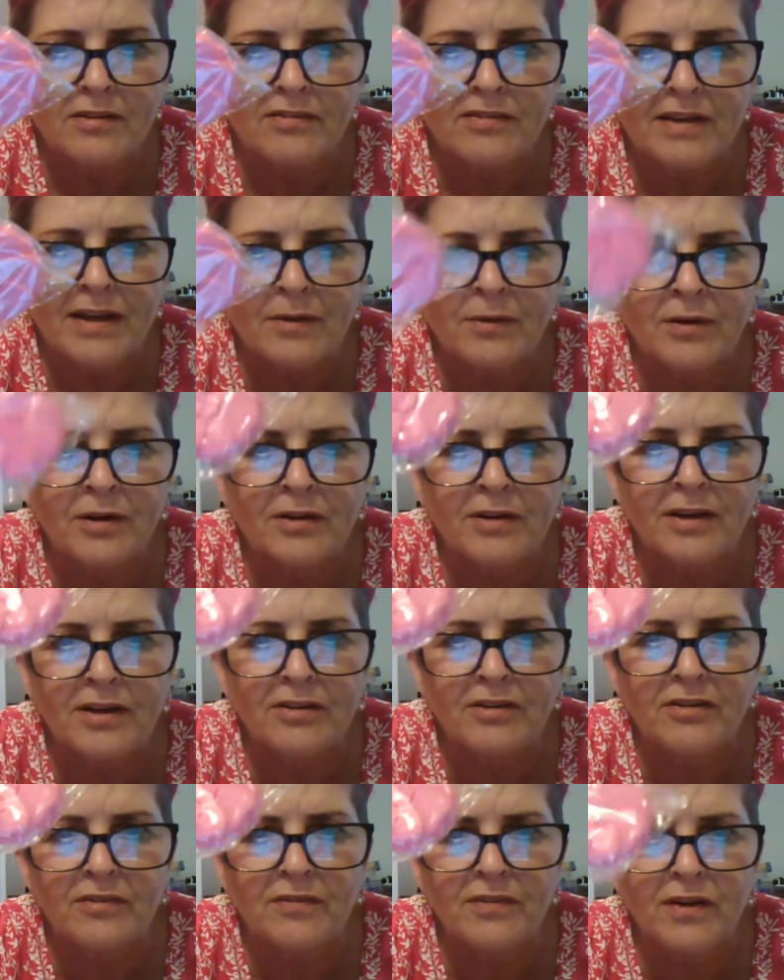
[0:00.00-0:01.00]
Flower on
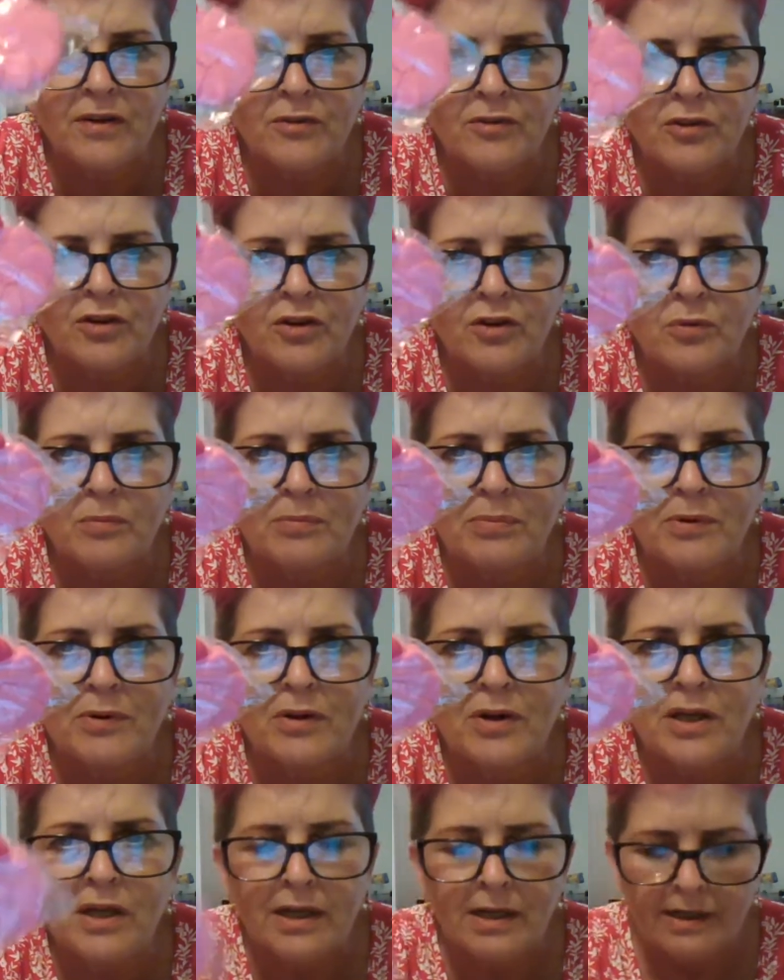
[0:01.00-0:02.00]
each of those, so you could
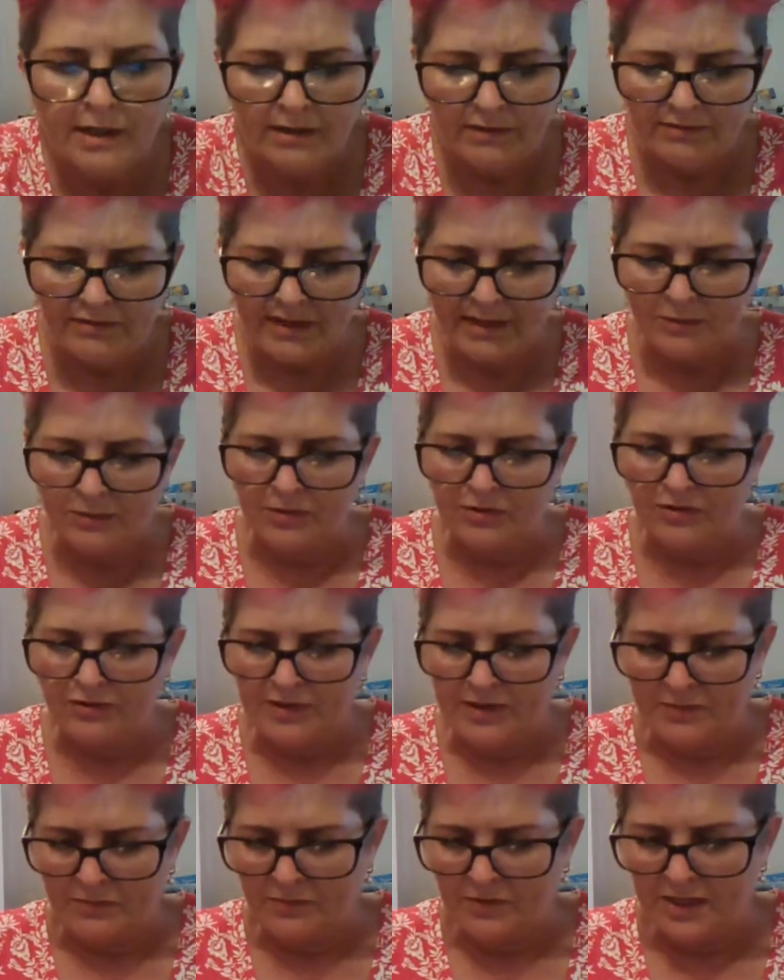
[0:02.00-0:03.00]
put flowers
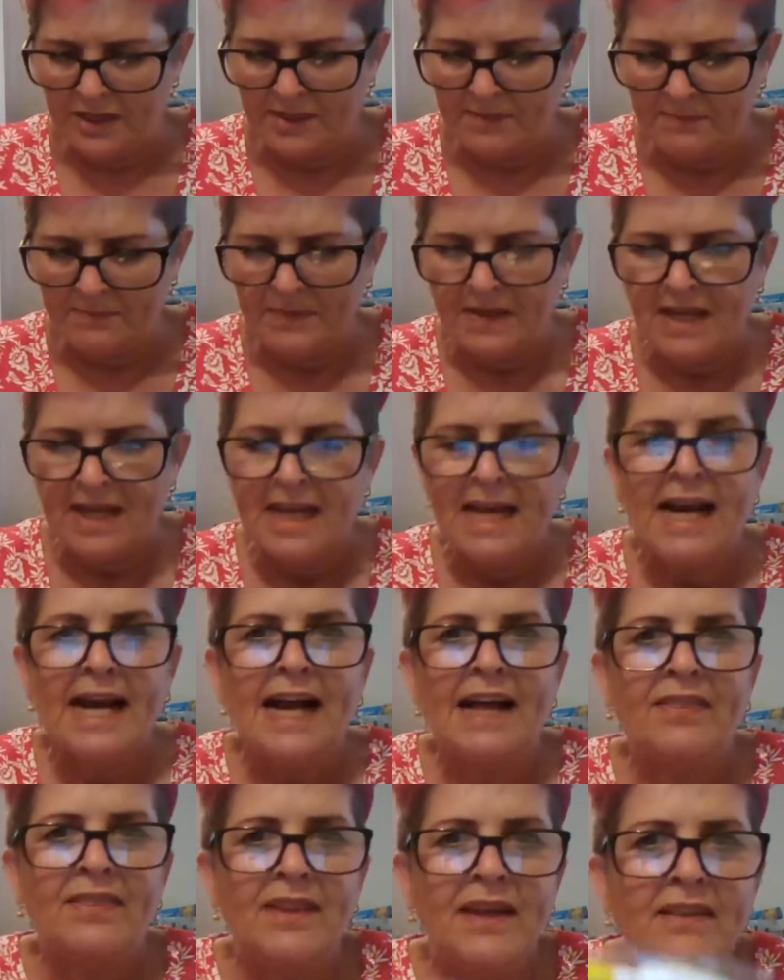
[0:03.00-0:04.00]
around it.
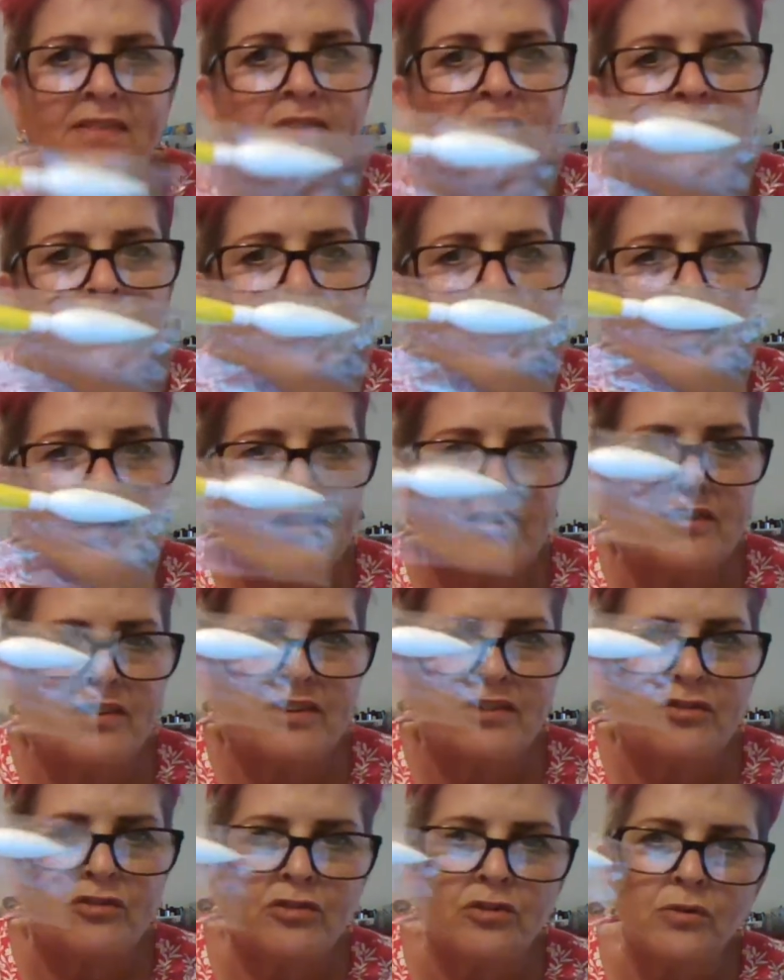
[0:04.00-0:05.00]
And then there's an
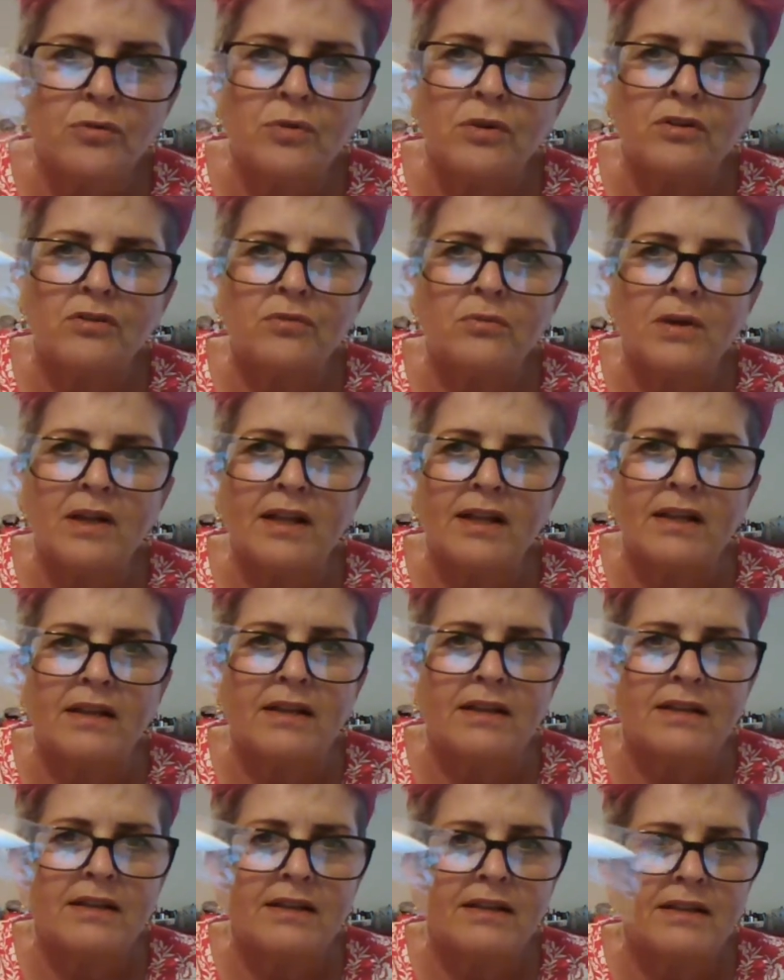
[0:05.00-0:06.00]
icing tool as
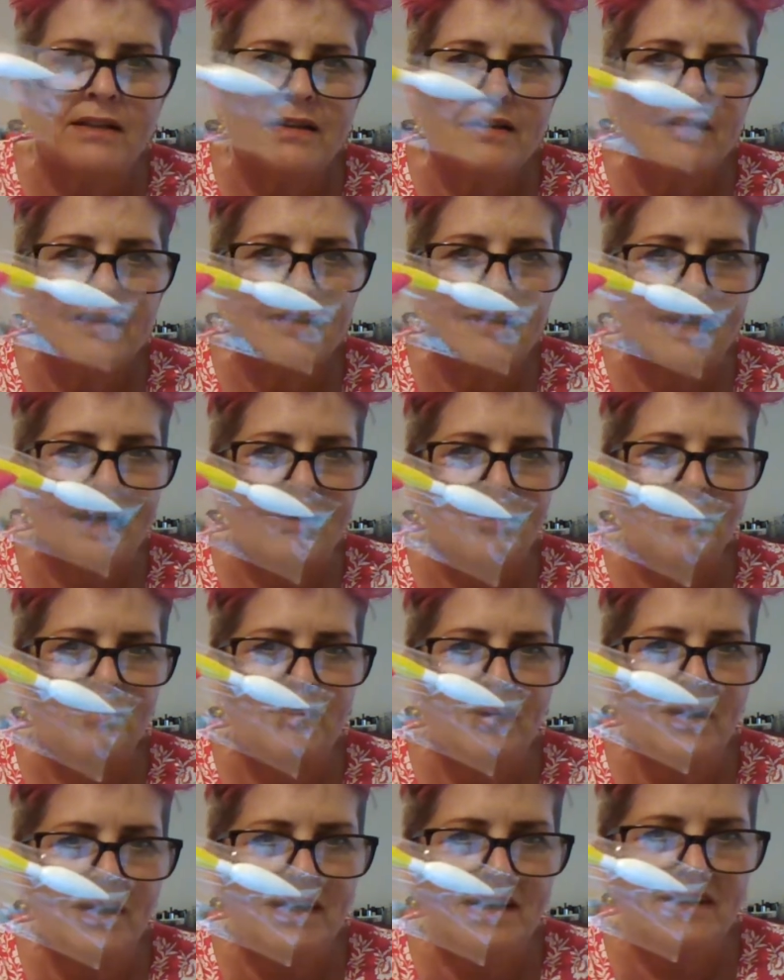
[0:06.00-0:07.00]
well. That's
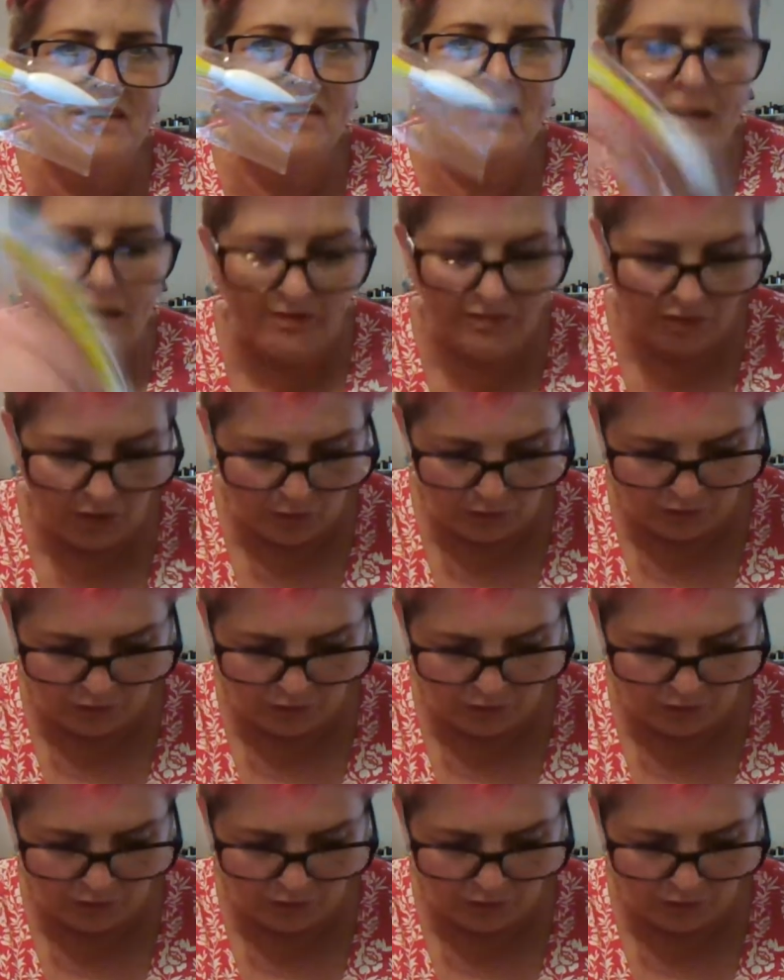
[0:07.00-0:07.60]
brilliant. So